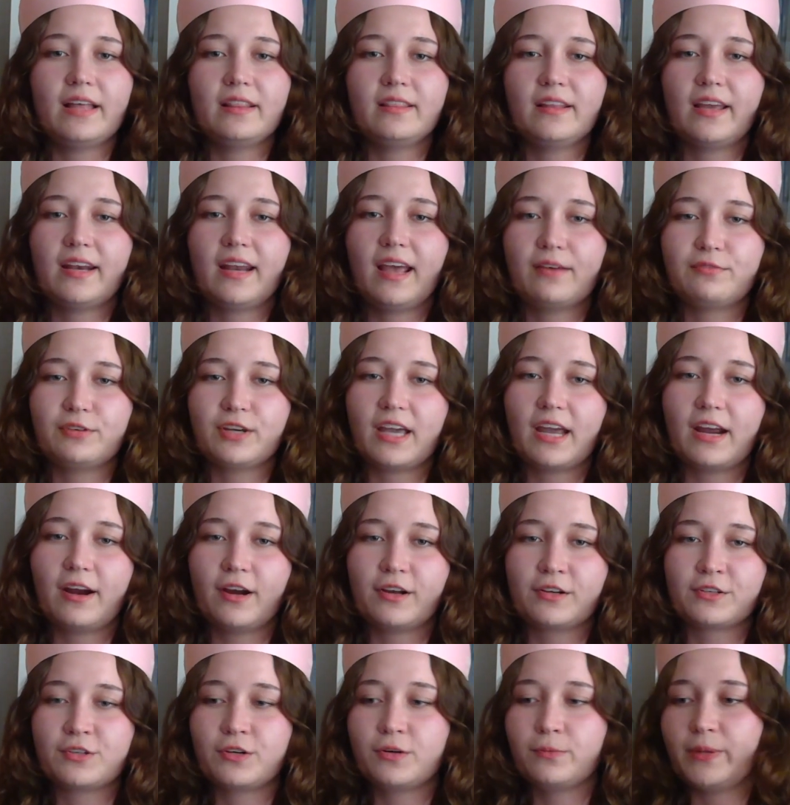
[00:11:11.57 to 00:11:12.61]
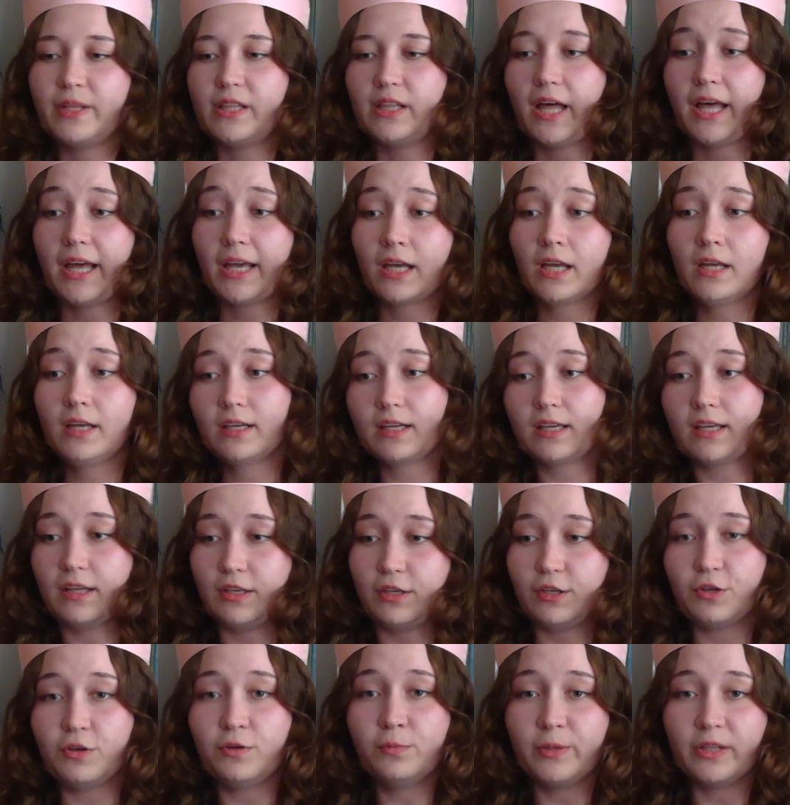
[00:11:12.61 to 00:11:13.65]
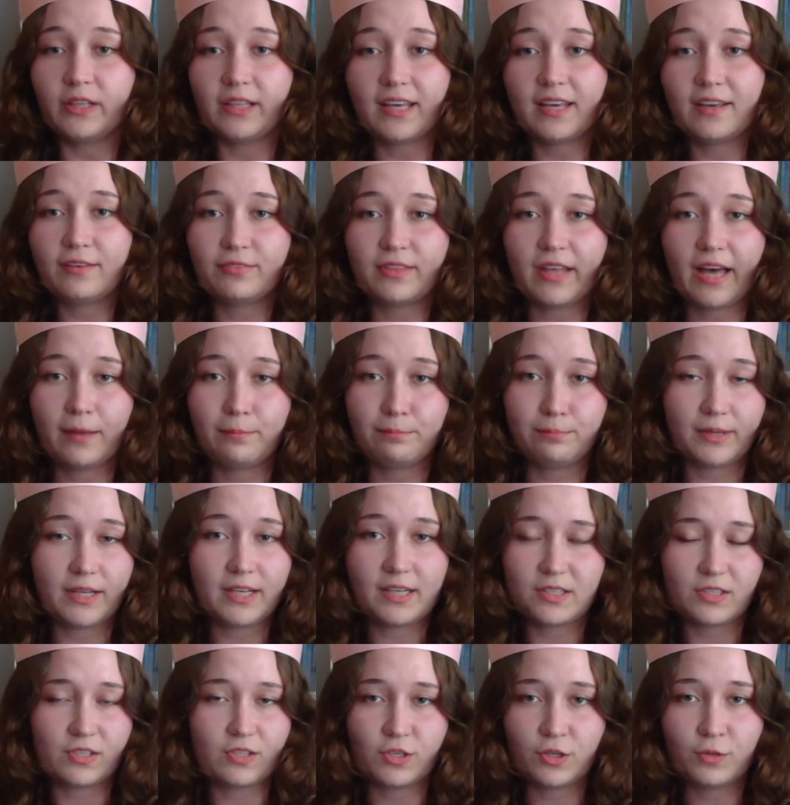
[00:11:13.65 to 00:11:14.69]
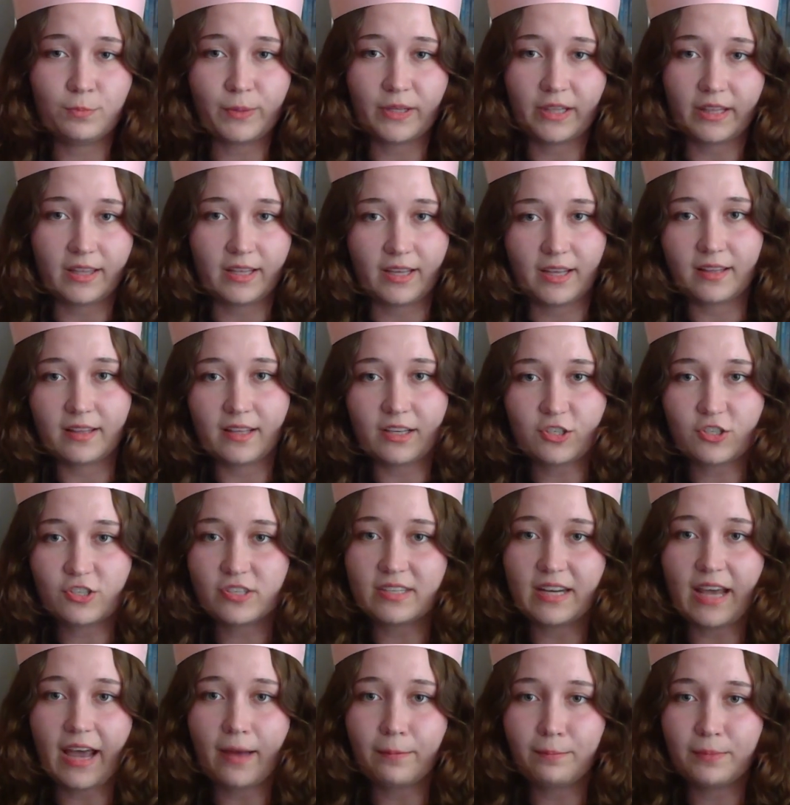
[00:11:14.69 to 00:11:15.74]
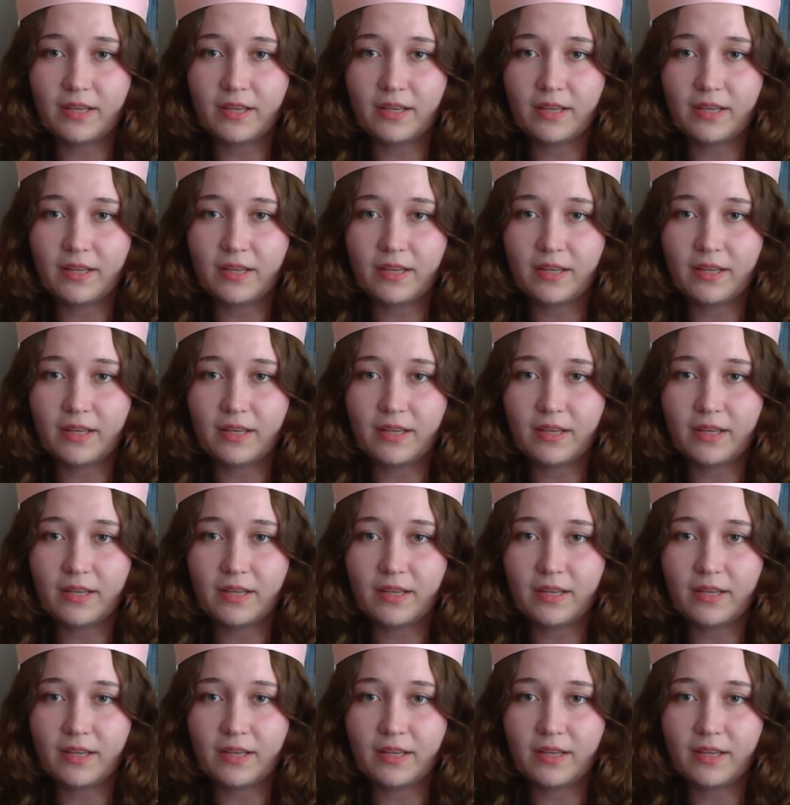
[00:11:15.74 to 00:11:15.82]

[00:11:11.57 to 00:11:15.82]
and then have a character be like, "Can you believe that big stupid thing that just